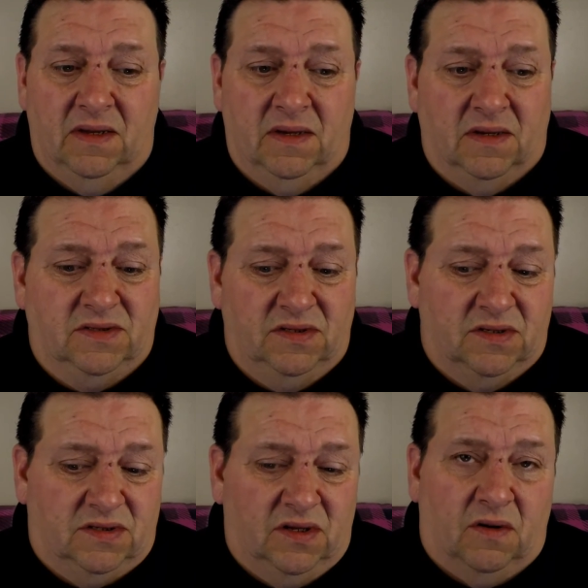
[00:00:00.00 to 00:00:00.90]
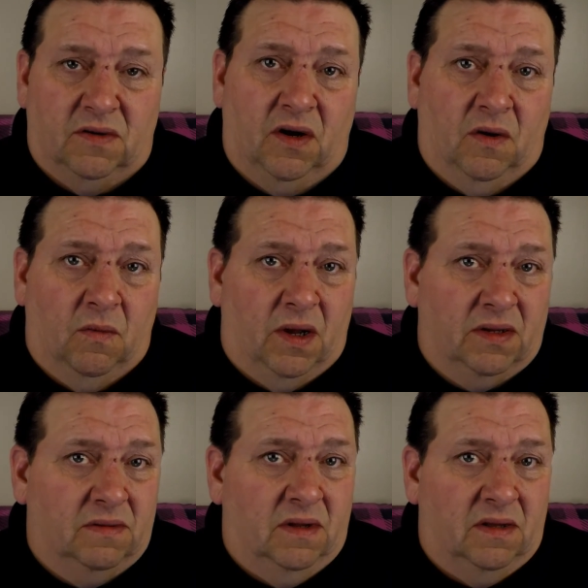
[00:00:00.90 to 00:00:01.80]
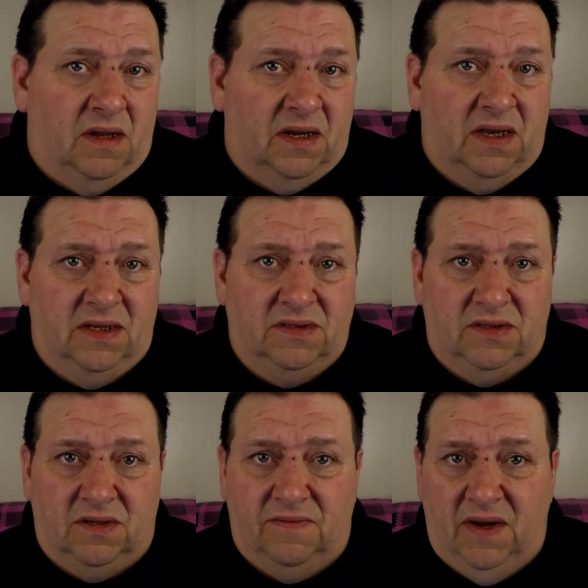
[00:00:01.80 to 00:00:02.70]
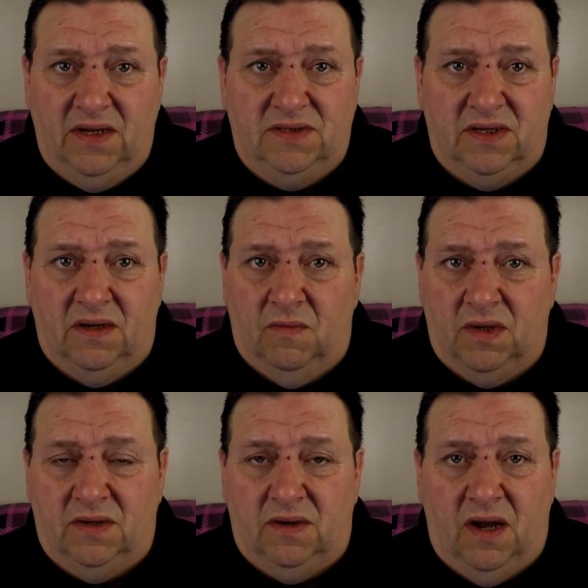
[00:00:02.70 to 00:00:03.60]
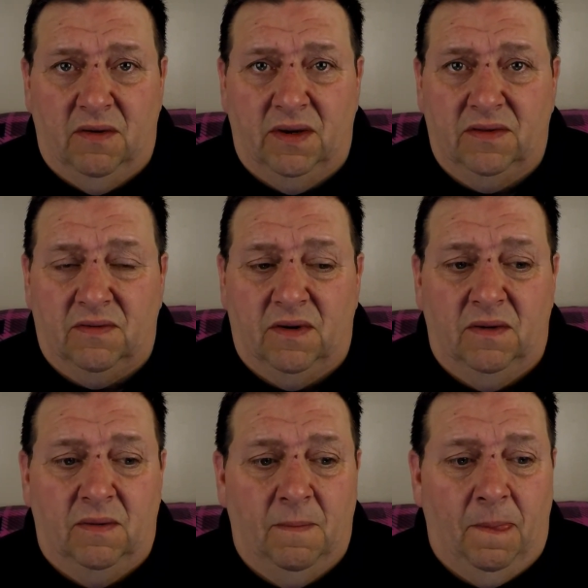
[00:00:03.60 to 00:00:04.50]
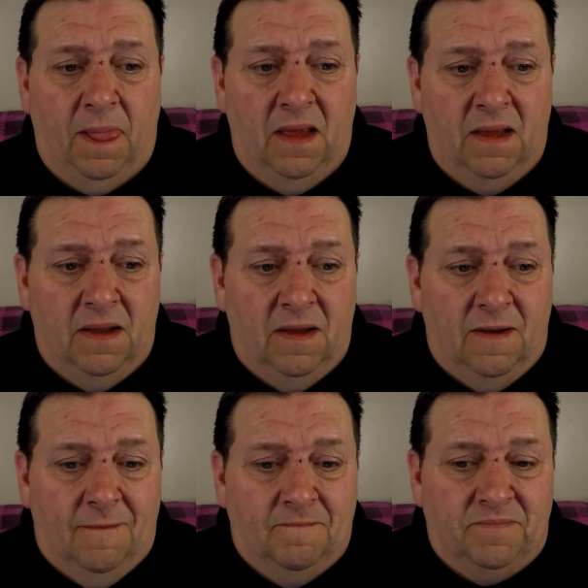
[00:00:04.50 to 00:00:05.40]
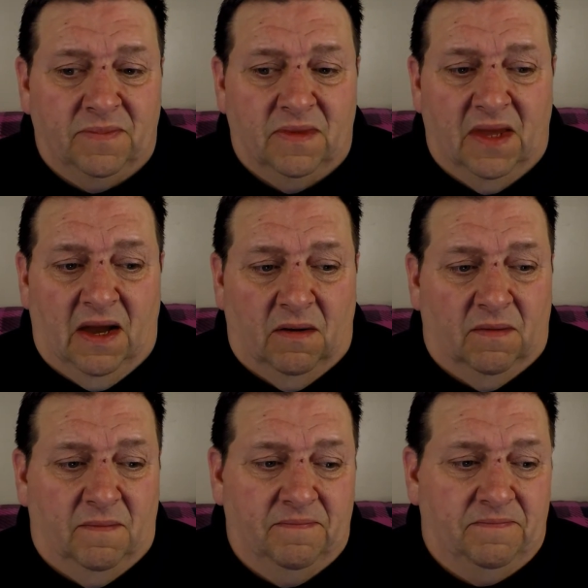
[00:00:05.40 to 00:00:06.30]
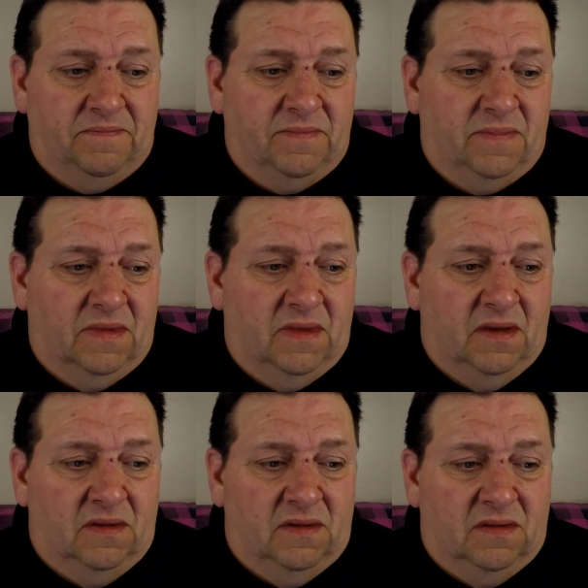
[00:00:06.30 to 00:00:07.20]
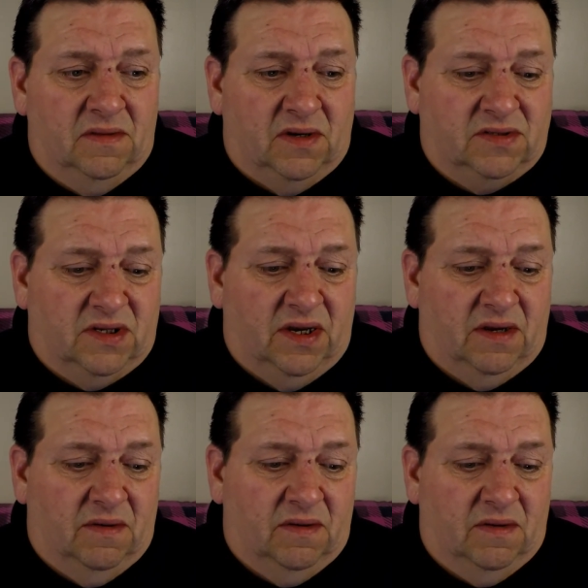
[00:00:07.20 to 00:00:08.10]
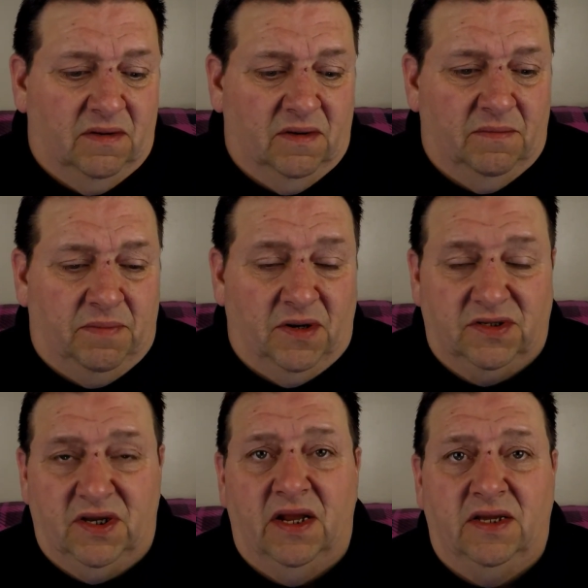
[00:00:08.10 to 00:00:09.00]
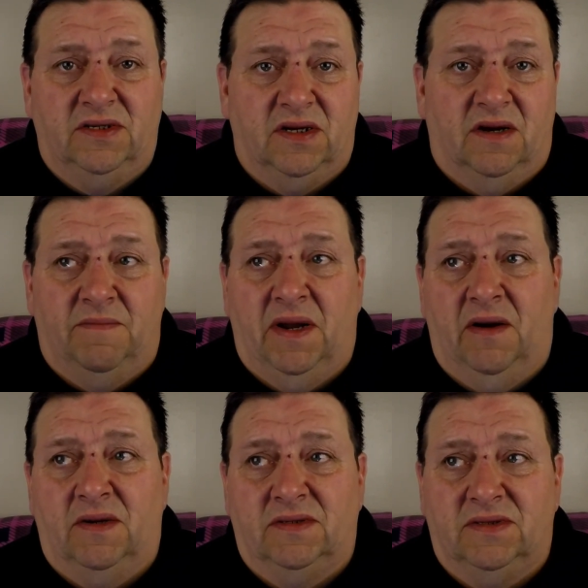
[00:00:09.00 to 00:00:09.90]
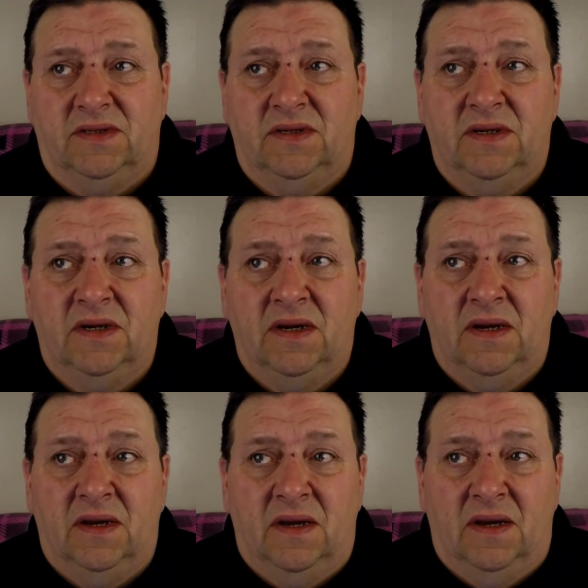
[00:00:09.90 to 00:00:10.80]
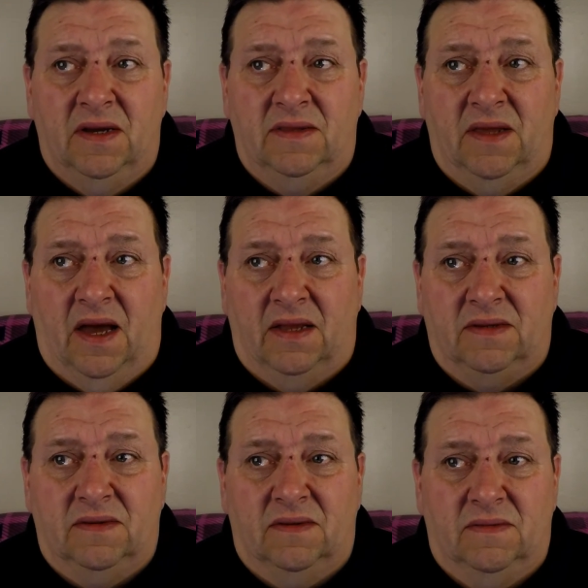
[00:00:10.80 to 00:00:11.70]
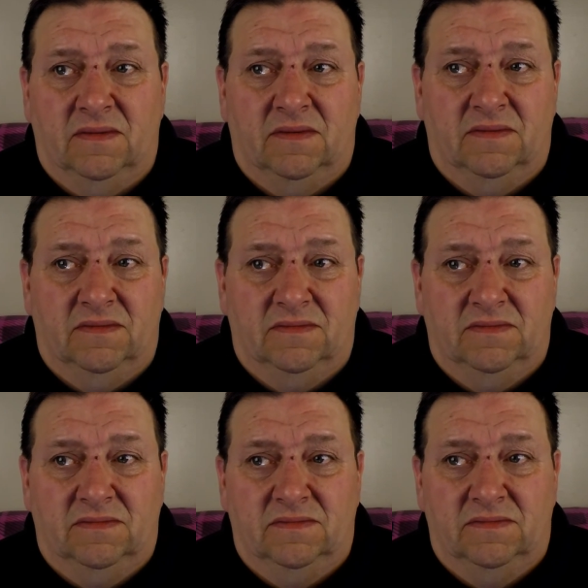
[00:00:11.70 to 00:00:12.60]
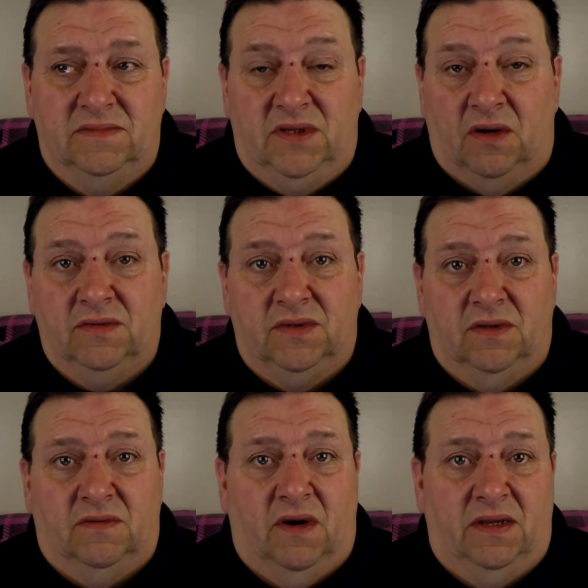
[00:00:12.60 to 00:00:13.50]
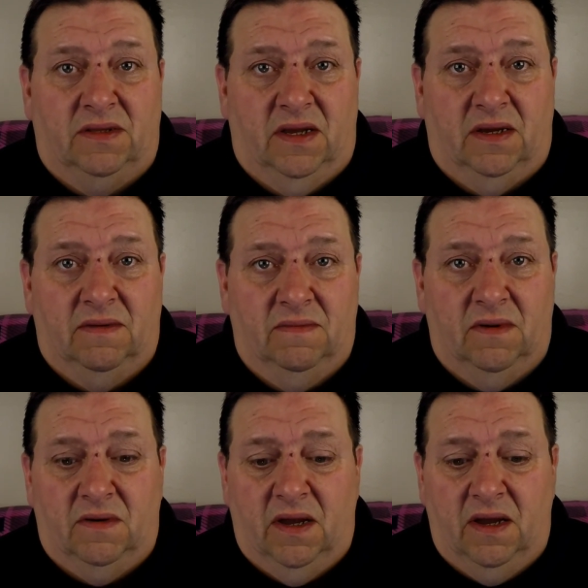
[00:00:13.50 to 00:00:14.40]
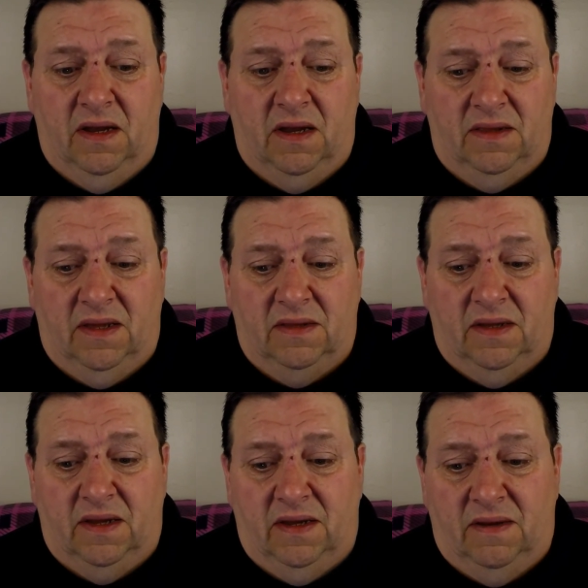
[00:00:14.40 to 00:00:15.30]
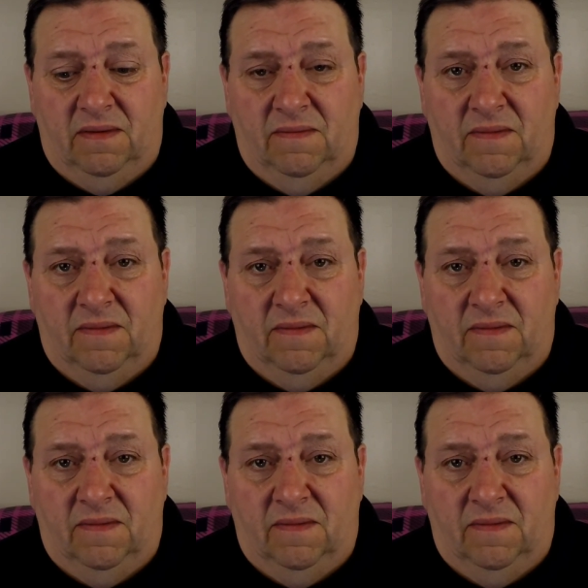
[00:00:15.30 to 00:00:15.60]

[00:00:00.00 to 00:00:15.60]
because you just don't know what a lot of kids are facing and what they're going through. Now, there's a percentage of parents that don't do the right thing, okay? They you